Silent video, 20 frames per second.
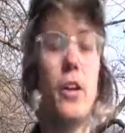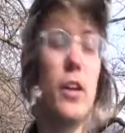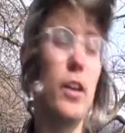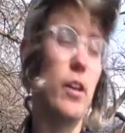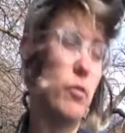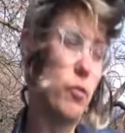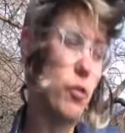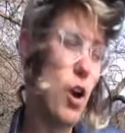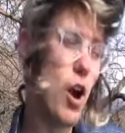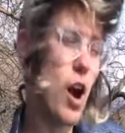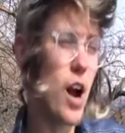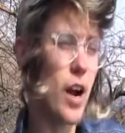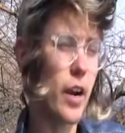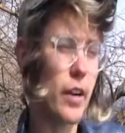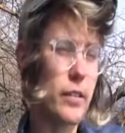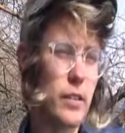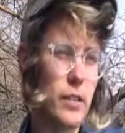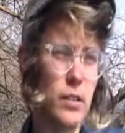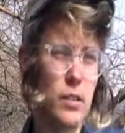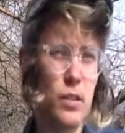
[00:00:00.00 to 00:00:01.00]
could have
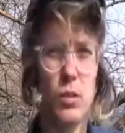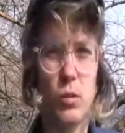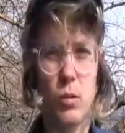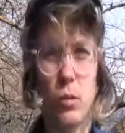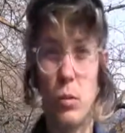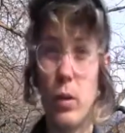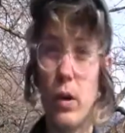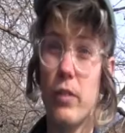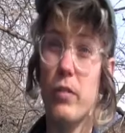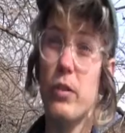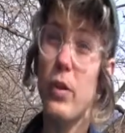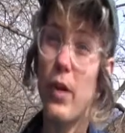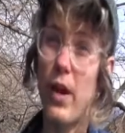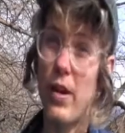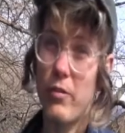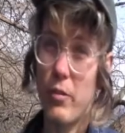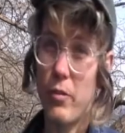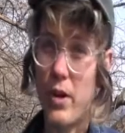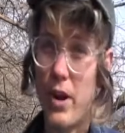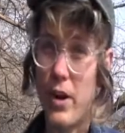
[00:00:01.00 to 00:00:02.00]
rocks, whatever you
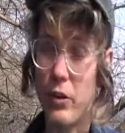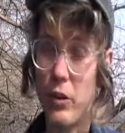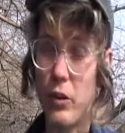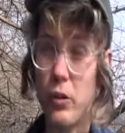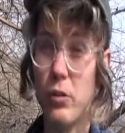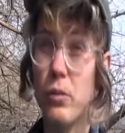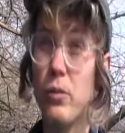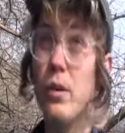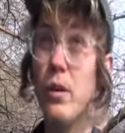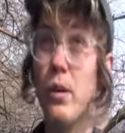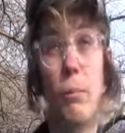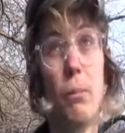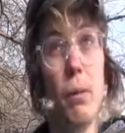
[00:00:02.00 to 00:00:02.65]
have around you.